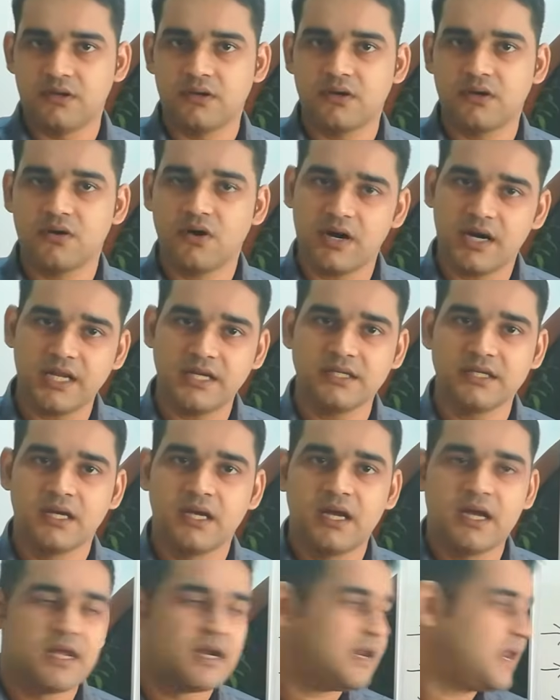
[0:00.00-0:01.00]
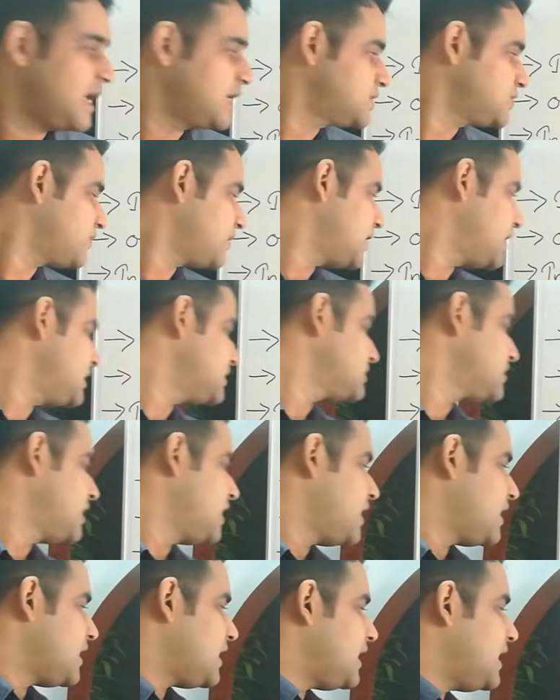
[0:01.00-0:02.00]
Got it? Next one is
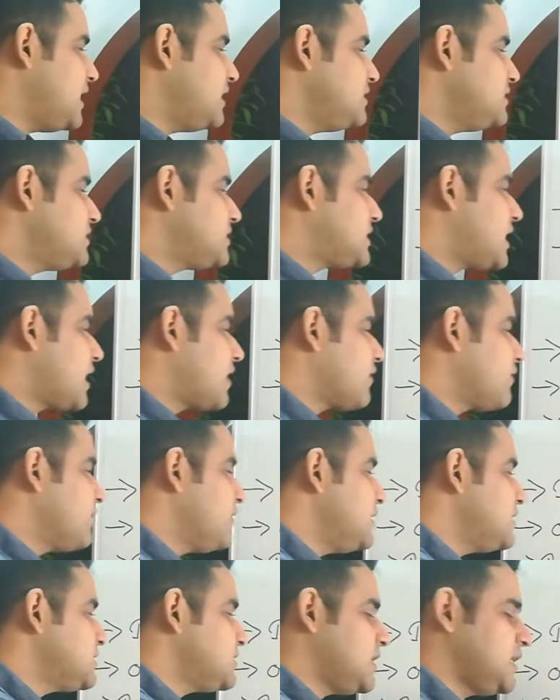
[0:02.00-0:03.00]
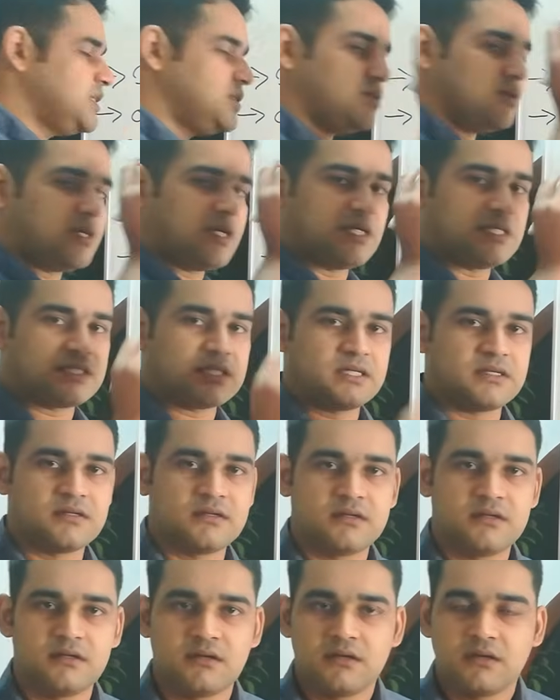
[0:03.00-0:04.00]
in-service education.
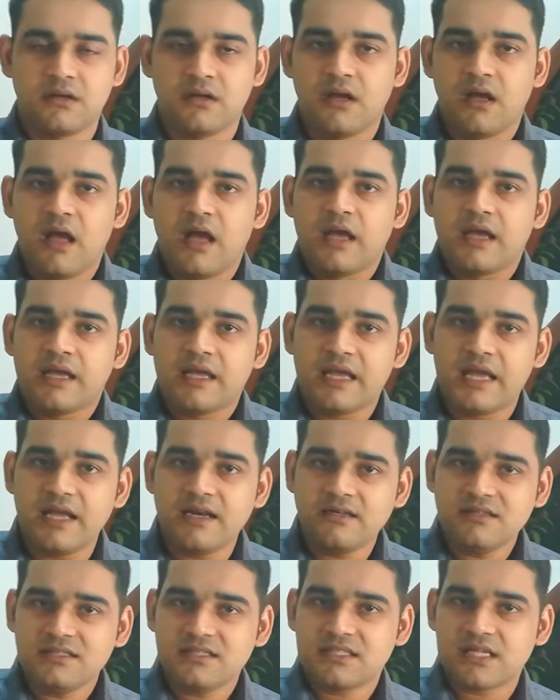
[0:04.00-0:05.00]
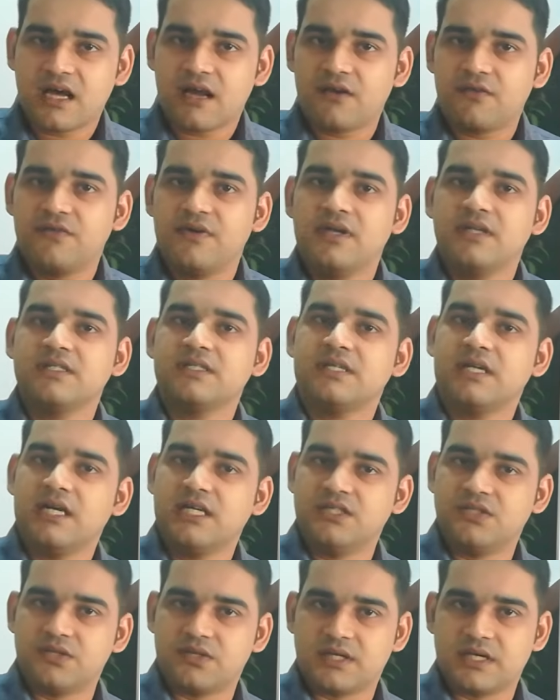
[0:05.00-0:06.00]
In-service
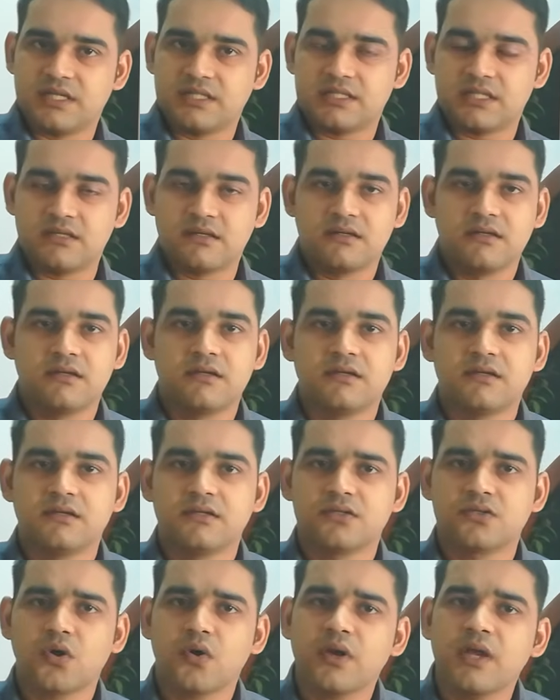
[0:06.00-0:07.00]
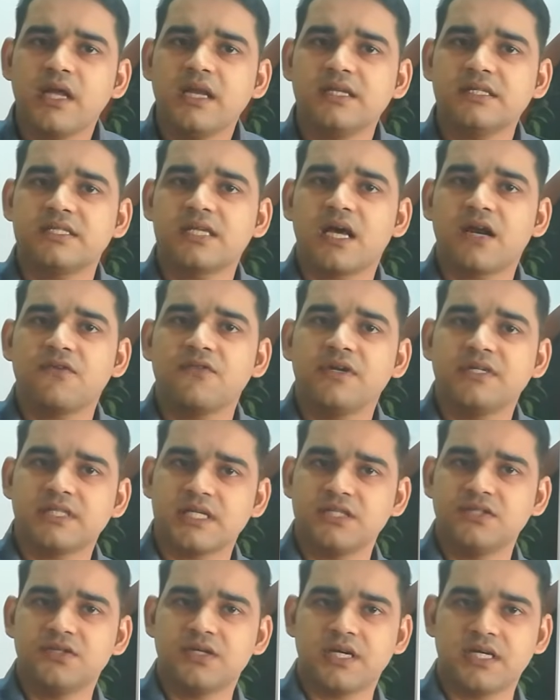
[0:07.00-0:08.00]
education. So in-service
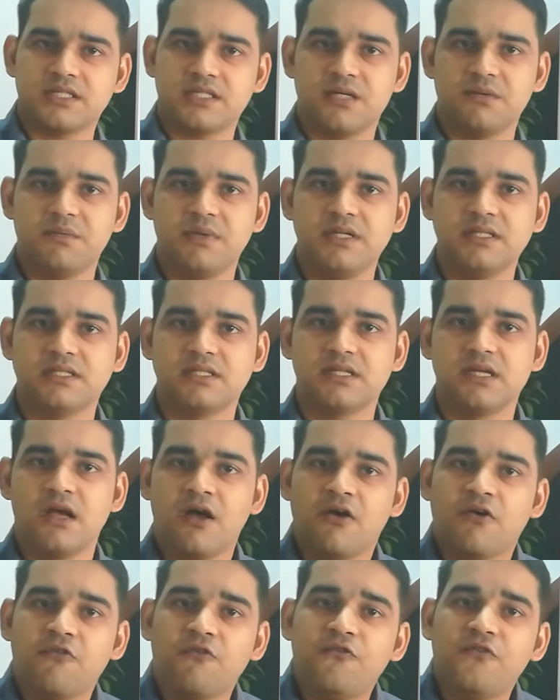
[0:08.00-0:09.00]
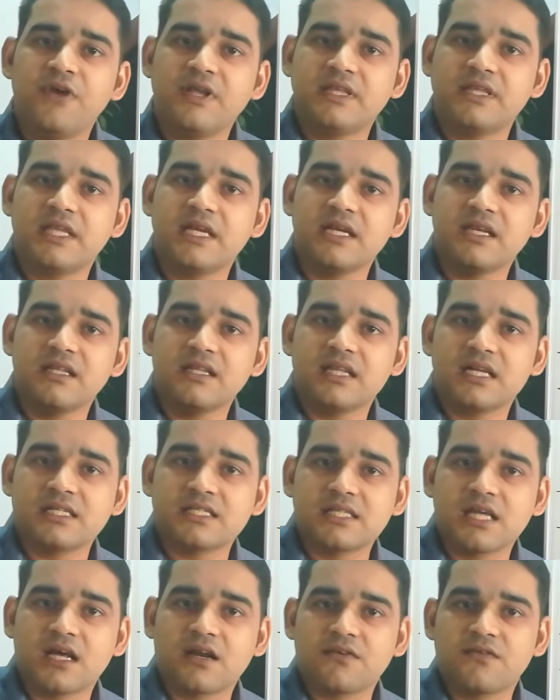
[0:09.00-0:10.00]
education means within the
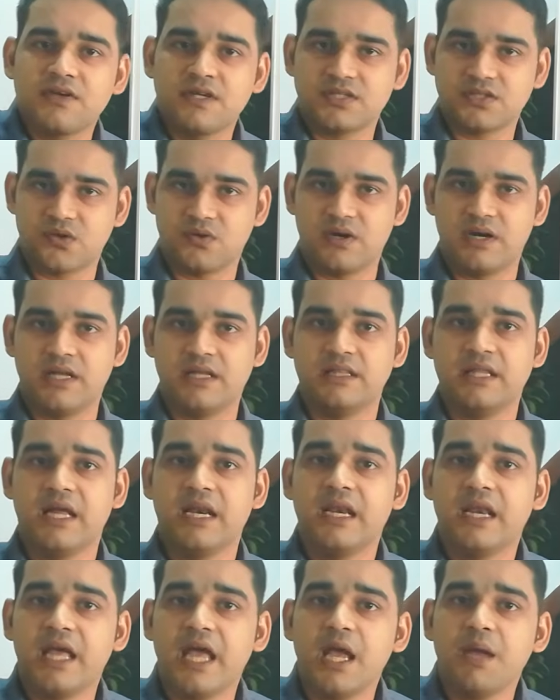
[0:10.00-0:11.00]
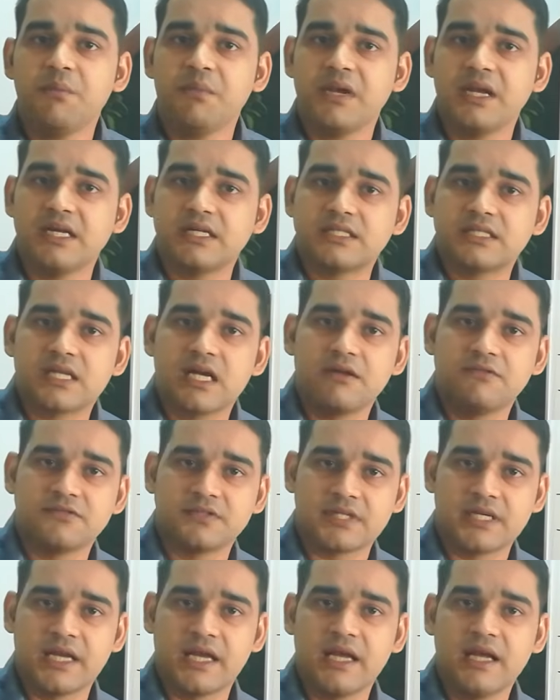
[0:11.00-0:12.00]
service only. The name itself
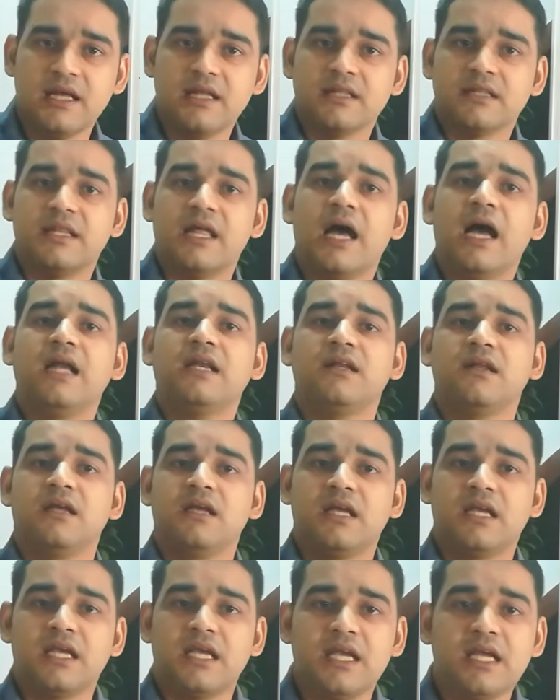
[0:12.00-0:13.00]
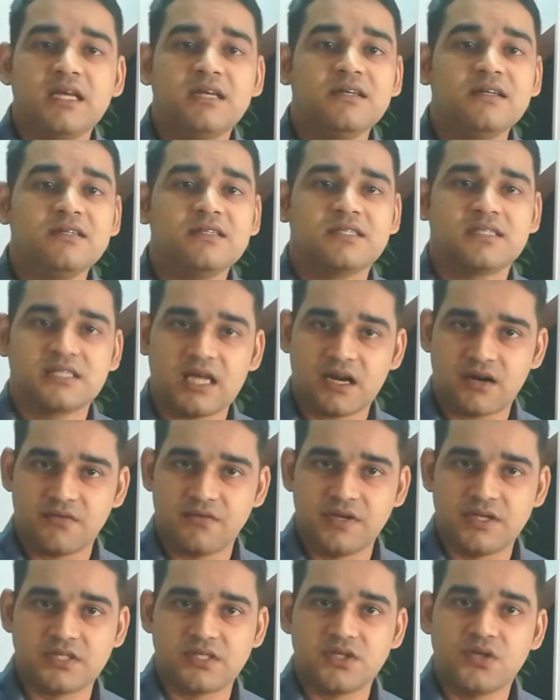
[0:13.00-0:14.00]
say that in
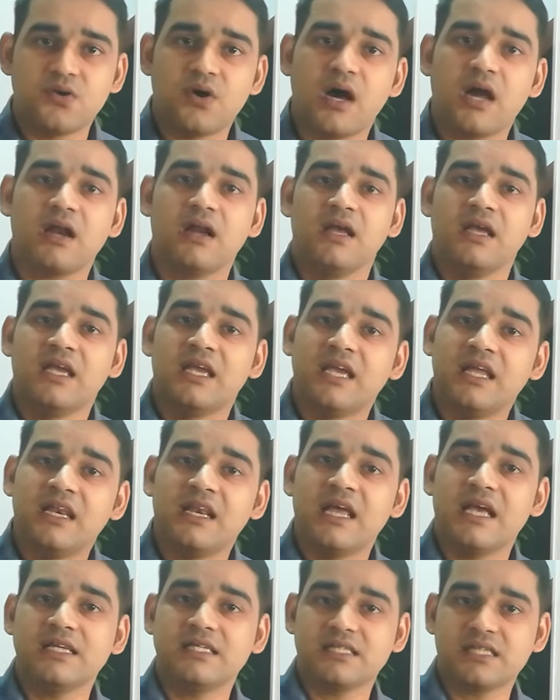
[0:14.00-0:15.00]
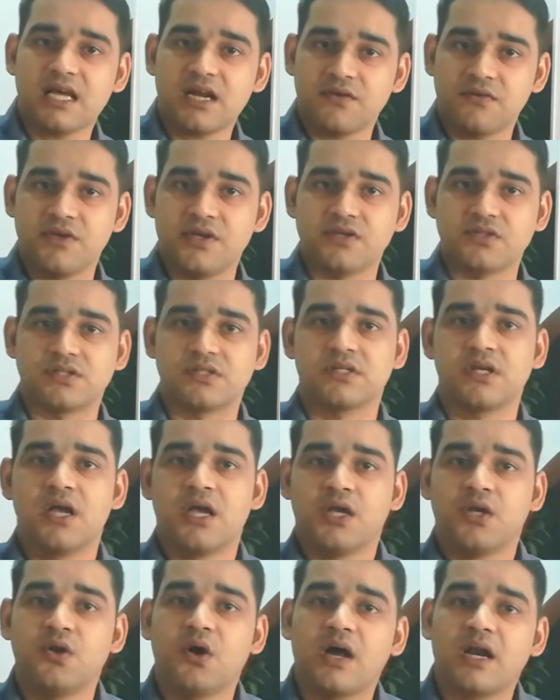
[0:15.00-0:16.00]
service. You are in a service.
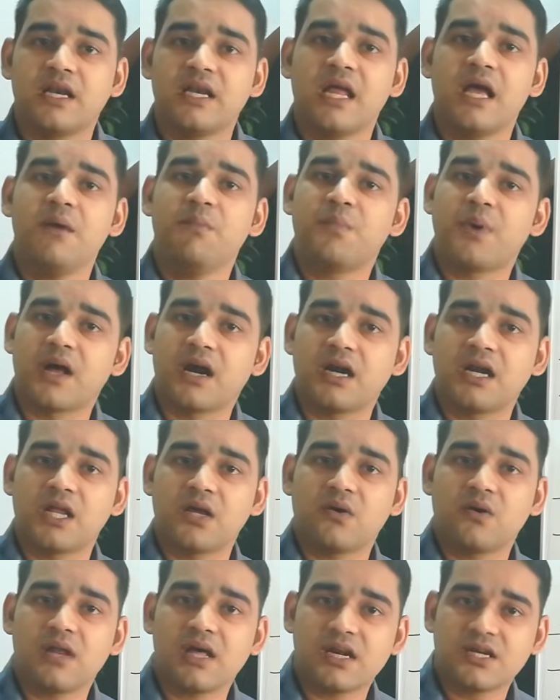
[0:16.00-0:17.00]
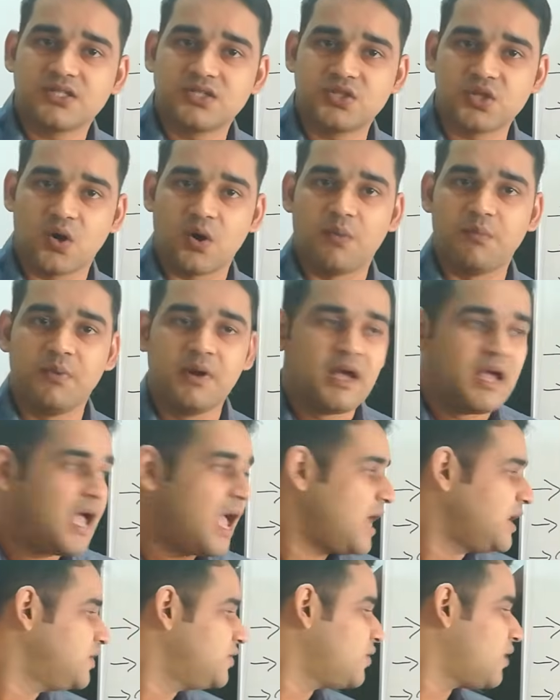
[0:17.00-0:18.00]
You are in a particular job
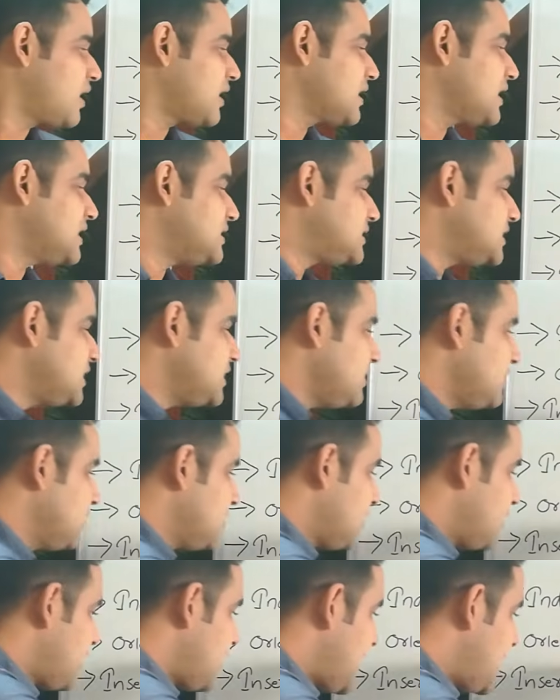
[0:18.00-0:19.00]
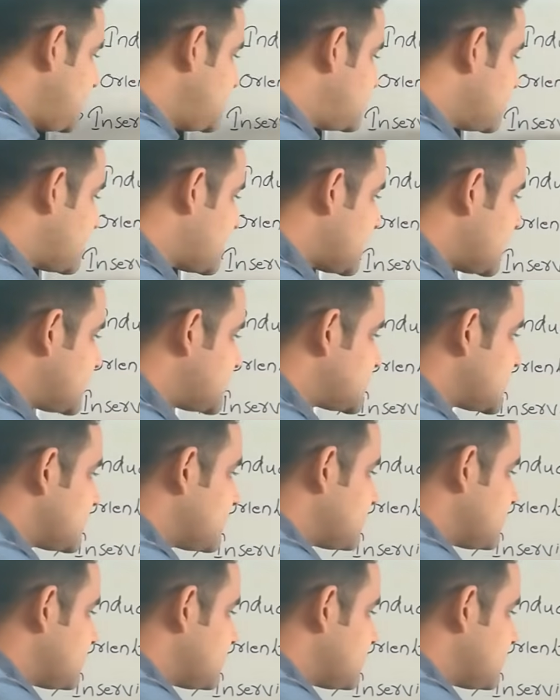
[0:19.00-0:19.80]
and you are getting education.